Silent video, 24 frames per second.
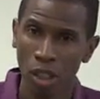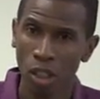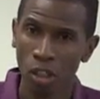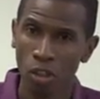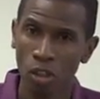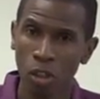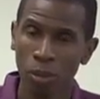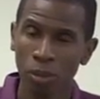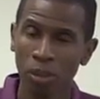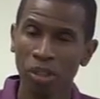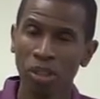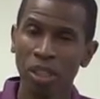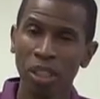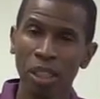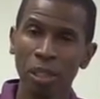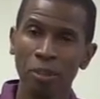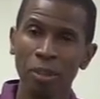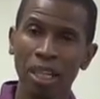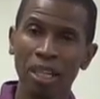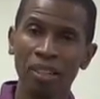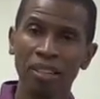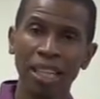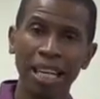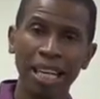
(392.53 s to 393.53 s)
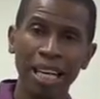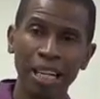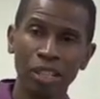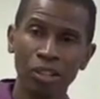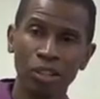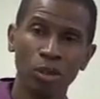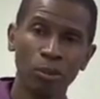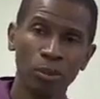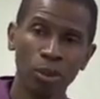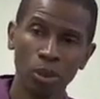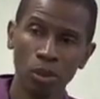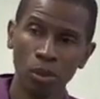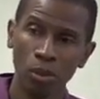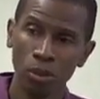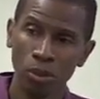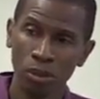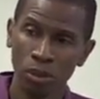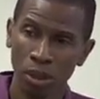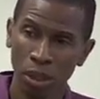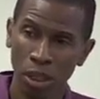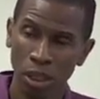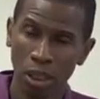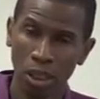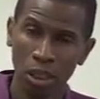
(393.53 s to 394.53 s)
So when you think about the
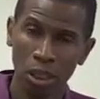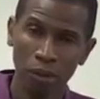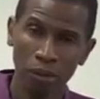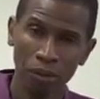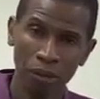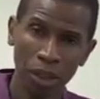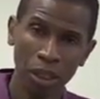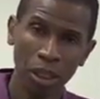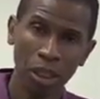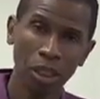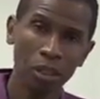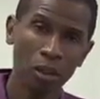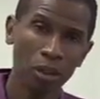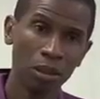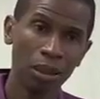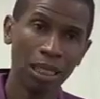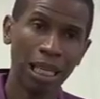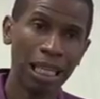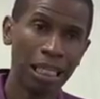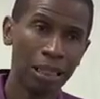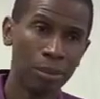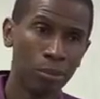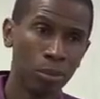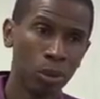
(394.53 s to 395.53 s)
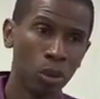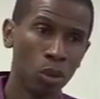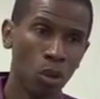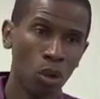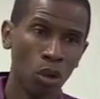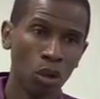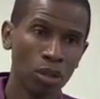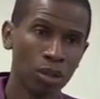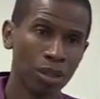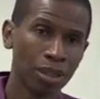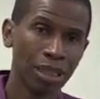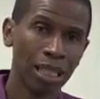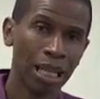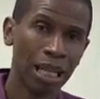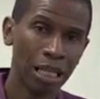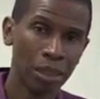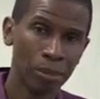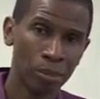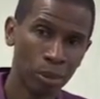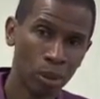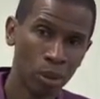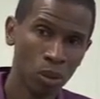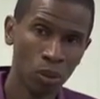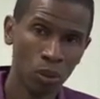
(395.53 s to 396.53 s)
attributes of the color light blue or sky
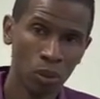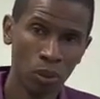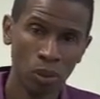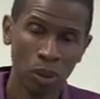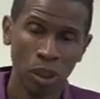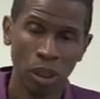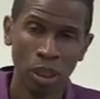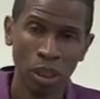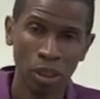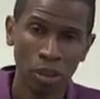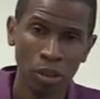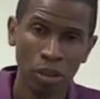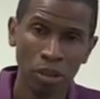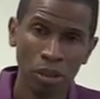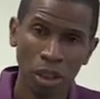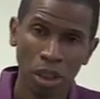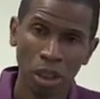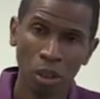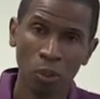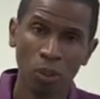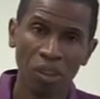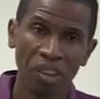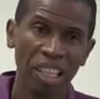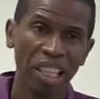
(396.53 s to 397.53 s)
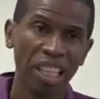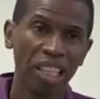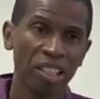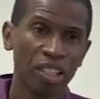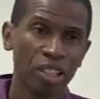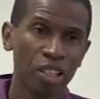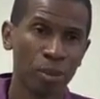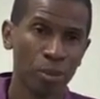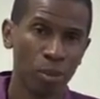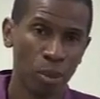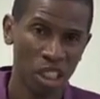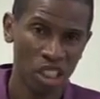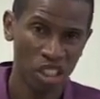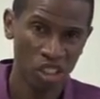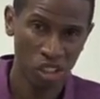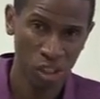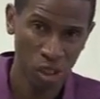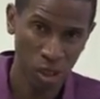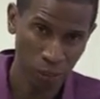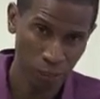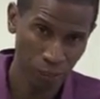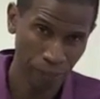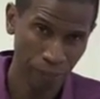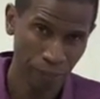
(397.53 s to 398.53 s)
blue, you're dealing with
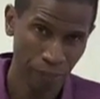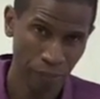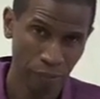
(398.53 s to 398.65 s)
expression,